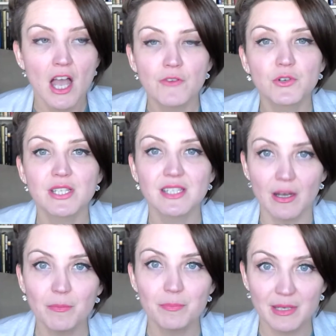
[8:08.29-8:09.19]
For
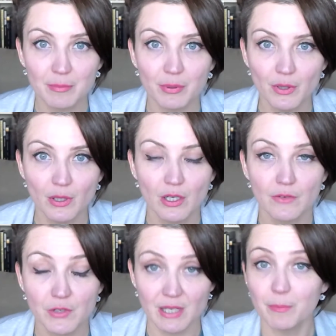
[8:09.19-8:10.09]
some people,
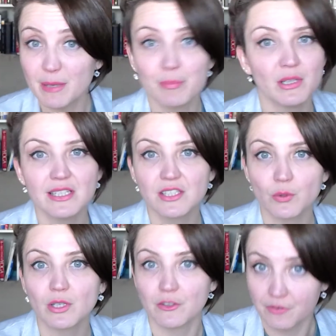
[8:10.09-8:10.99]
it's
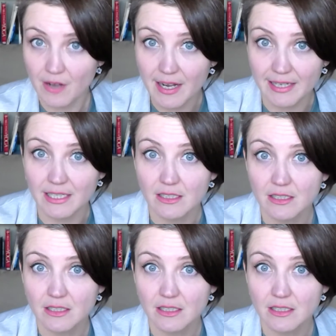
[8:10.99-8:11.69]
totally fine.